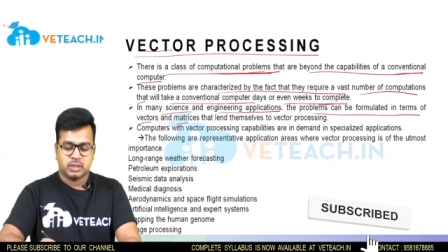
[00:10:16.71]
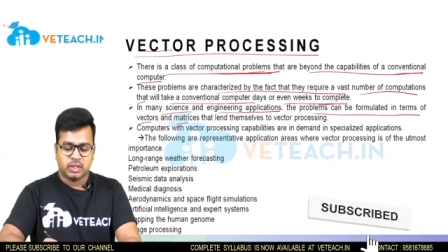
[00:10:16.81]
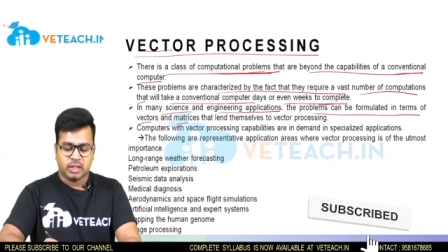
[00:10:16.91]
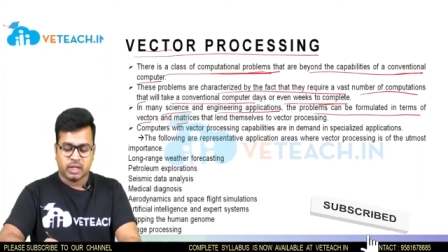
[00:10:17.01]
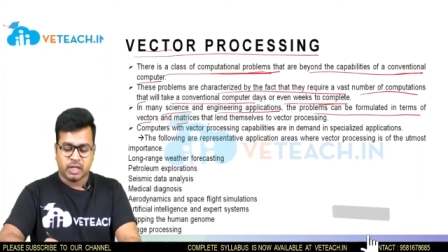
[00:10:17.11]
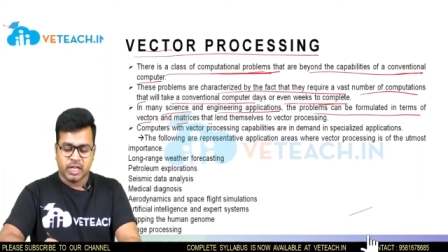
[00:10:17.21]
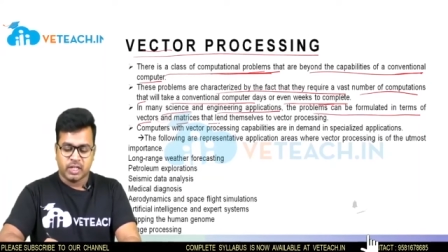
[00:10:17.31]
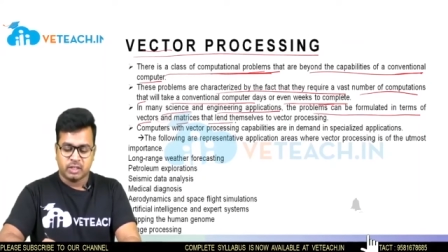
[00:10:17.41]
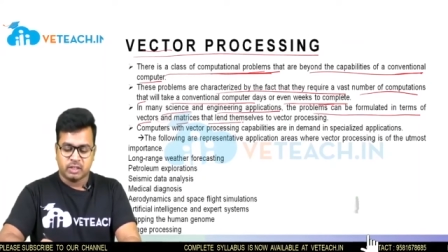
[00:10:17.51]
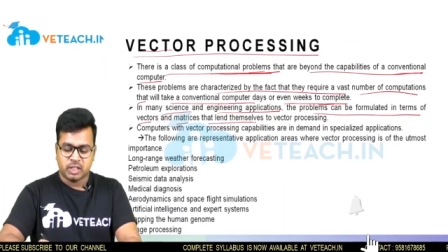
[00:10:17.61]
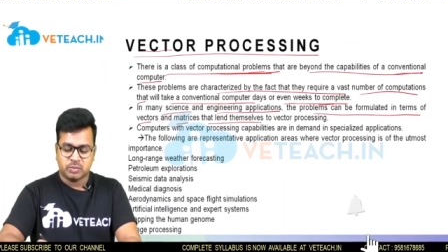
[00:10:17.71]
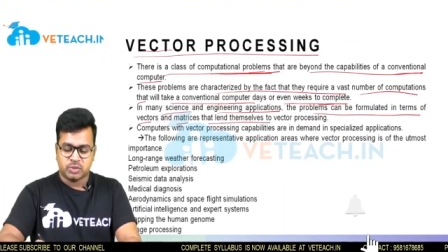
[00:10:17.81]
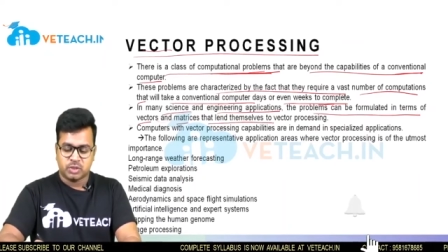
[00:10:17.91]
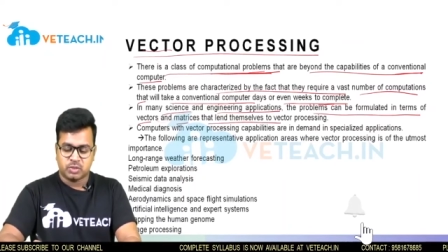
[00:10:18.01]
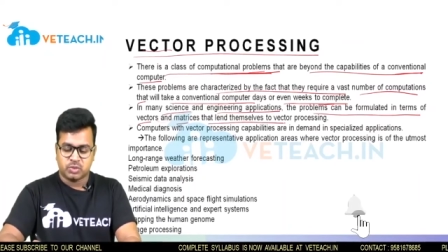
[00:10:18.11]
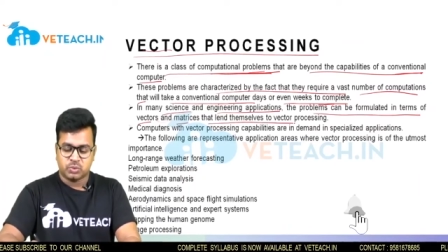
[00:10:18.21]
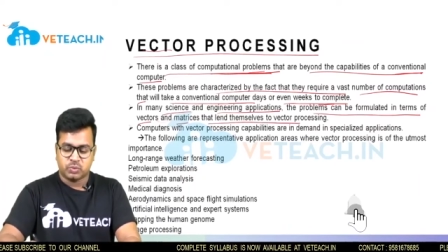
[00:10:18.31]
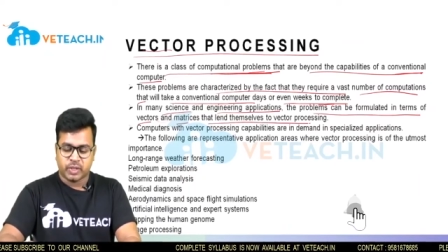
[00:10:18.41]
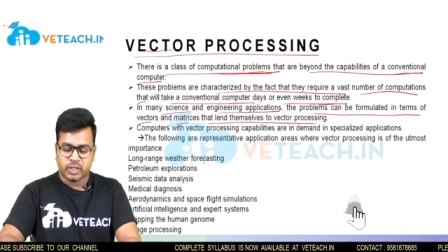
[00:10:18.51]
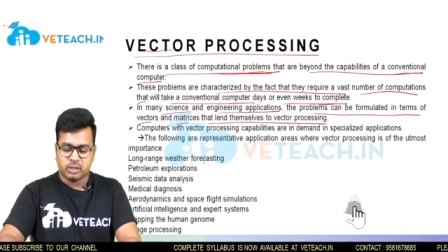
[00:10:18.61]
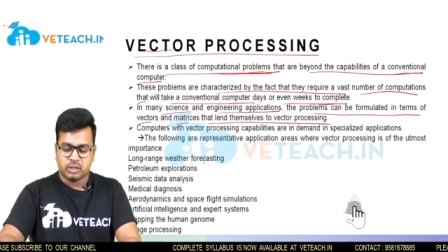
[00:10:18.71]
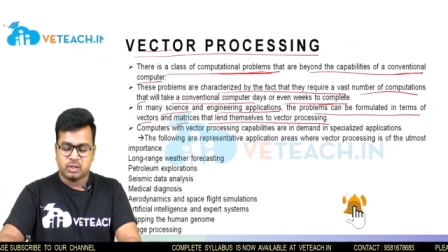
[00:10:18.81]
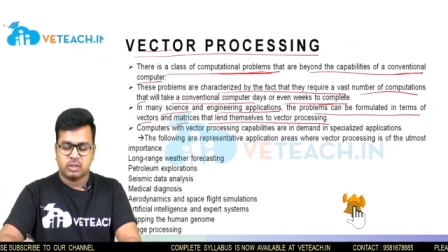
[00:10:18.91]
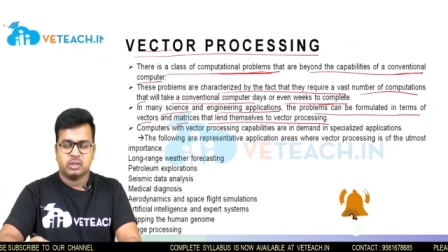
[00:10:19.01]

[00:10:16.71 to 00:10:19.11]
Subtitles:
that lend themselves to vector